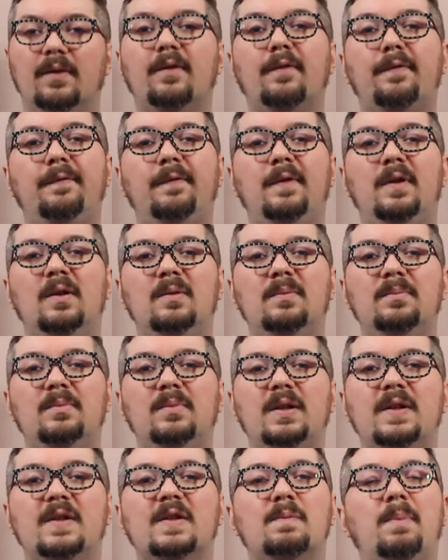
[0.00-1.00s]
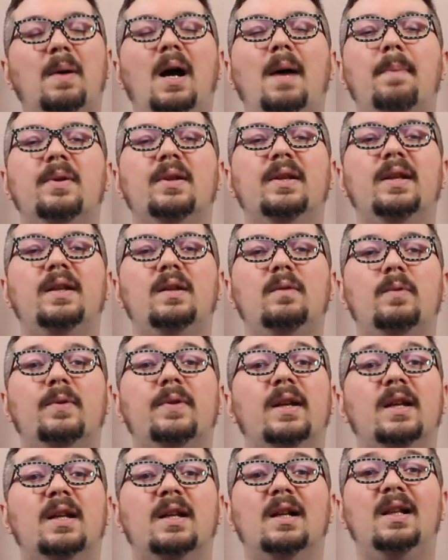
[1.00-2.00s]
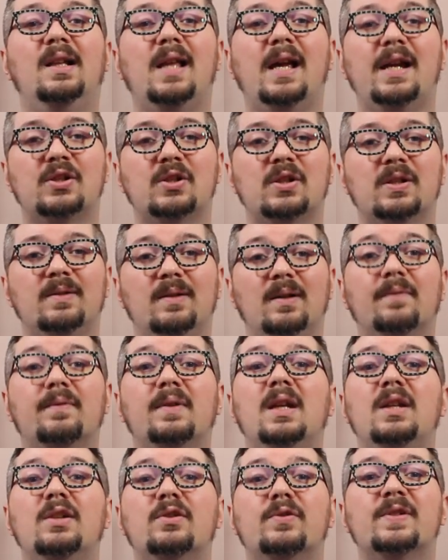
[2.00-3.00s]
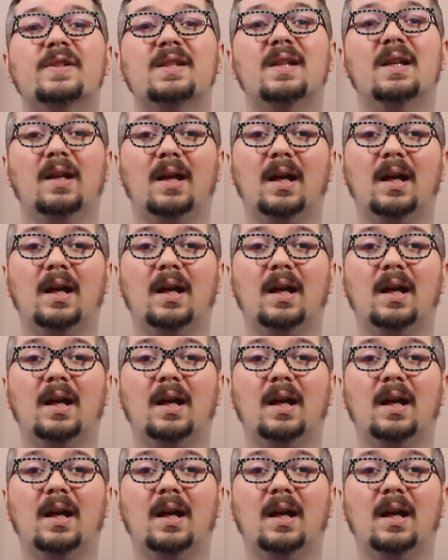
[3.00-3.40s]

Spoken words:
The film is populated with a collection of interesting